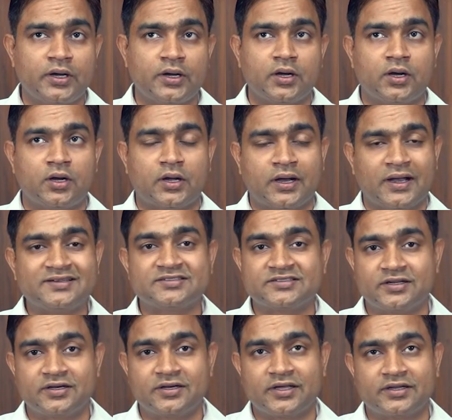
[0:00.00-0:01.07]
hand
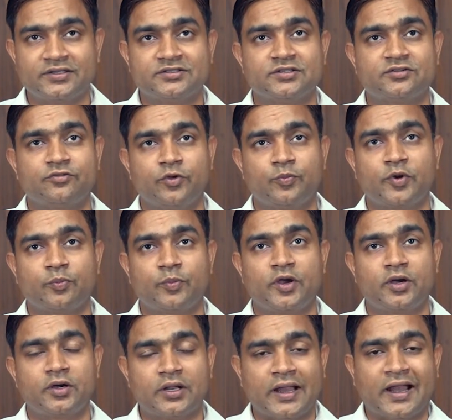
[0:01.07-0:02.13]
sanitizer, we
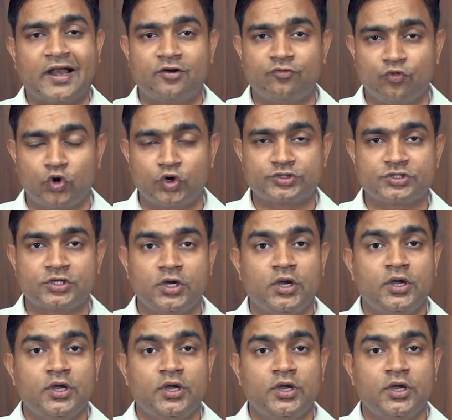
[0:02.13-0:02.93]
prepared hand wash,